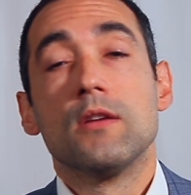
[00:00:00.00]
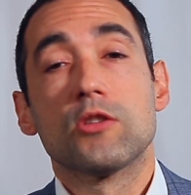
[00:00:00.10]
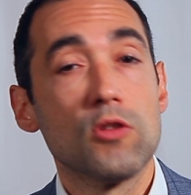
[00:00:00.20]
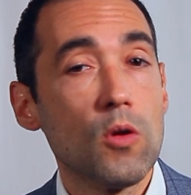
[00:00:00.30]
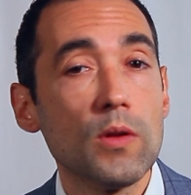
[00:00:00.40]

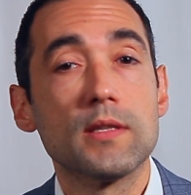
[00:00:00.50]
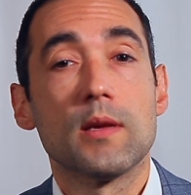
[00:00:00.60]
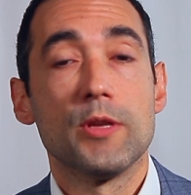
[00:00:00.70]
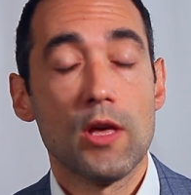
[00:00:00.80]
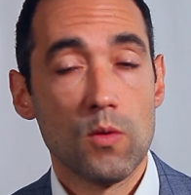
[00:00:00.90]
Slowly,
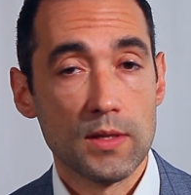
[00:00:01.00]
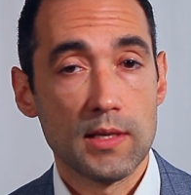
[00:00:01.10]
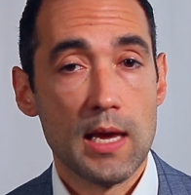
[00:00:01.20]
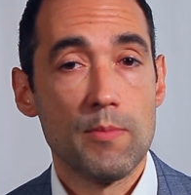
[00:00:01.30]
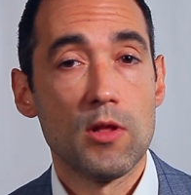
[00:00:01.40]
some of the other ones
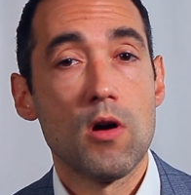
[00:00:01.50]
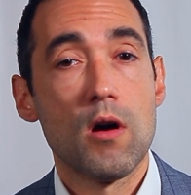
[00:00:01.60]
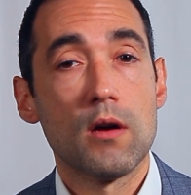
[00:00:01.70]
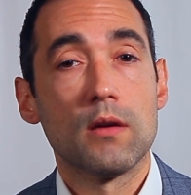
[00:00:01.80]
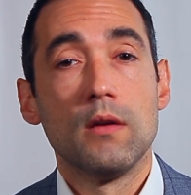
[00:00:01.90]
came
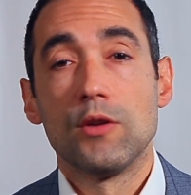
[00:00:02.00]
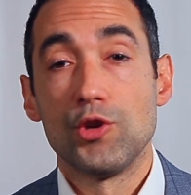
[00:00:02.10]
along.